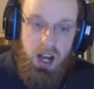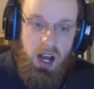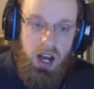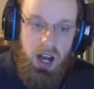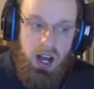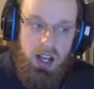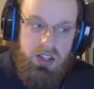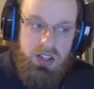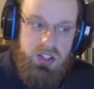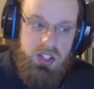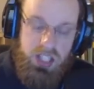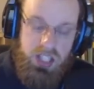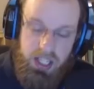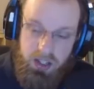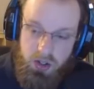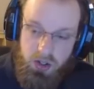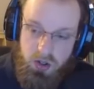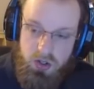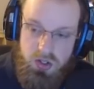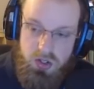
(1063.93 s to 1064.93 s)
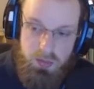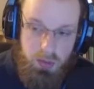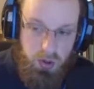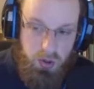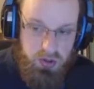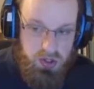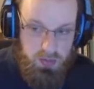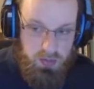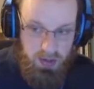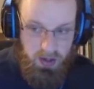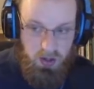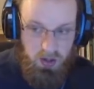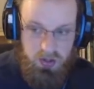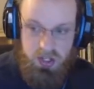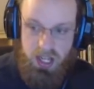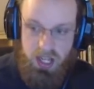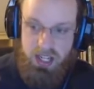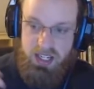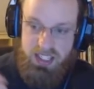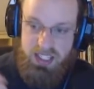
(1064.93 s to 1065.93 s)
skills, both spells
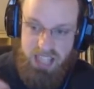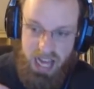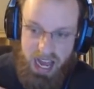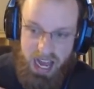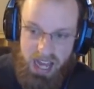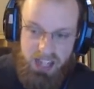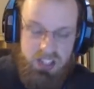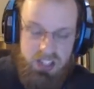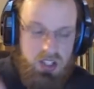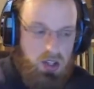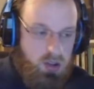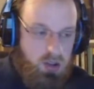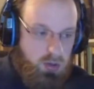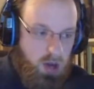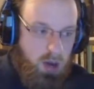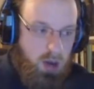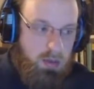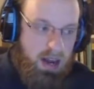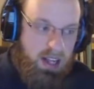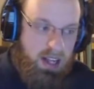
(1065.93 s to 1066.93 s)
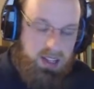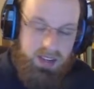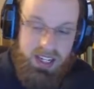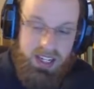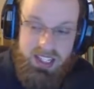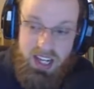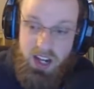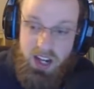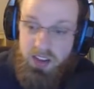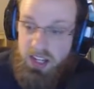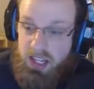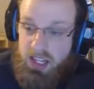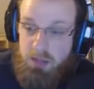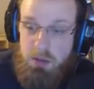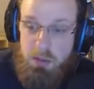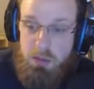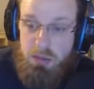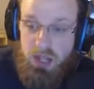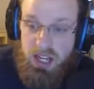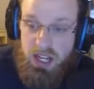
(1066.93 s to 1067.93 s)
and attacks, throughout Path of Exile that can
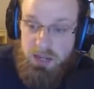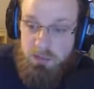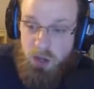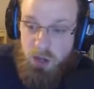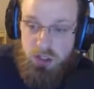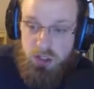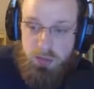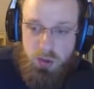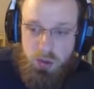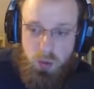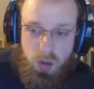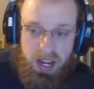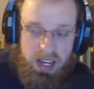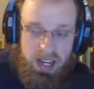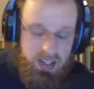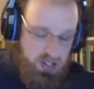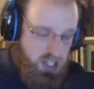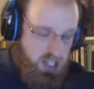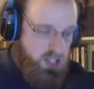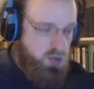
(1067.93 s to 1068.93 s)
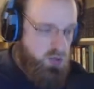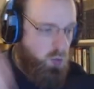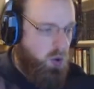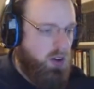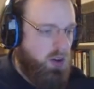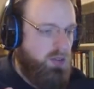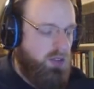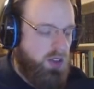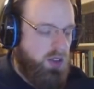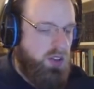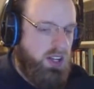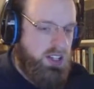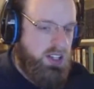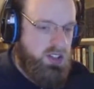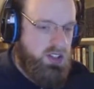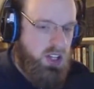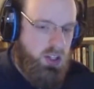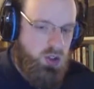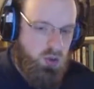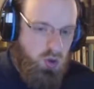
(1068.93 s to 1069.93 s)
be played multiple ways. It's one of the things
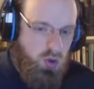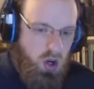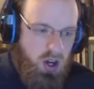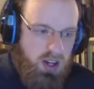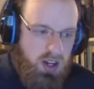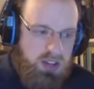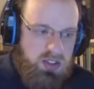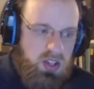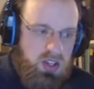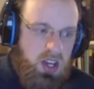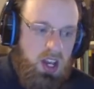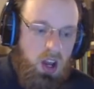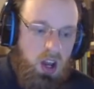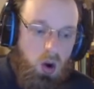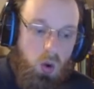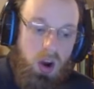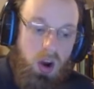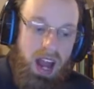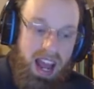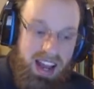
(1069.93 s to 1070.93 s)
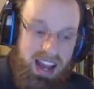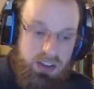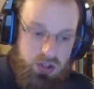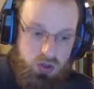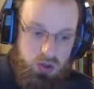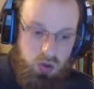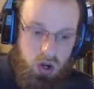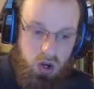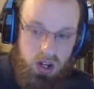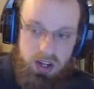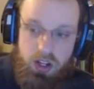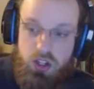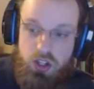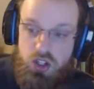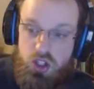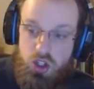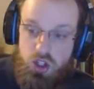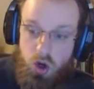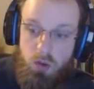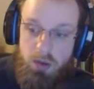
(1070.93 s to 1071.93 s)
that draws, or has drawn,
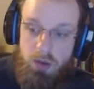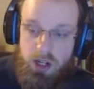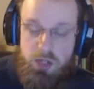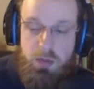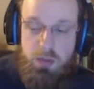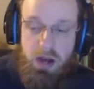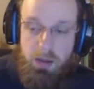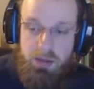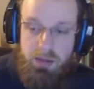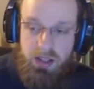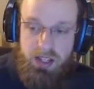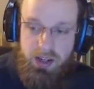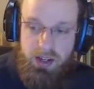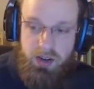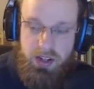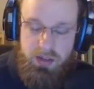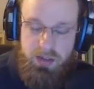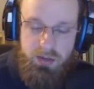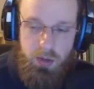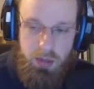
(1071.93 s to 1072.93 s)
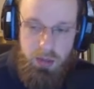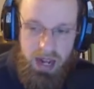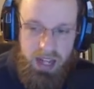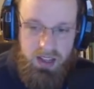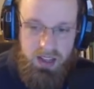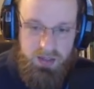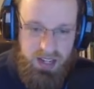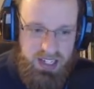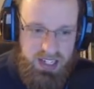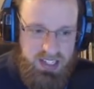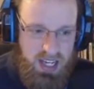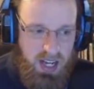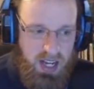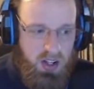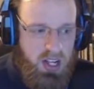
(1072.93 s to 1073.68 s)
so much popularity for Path of Exile,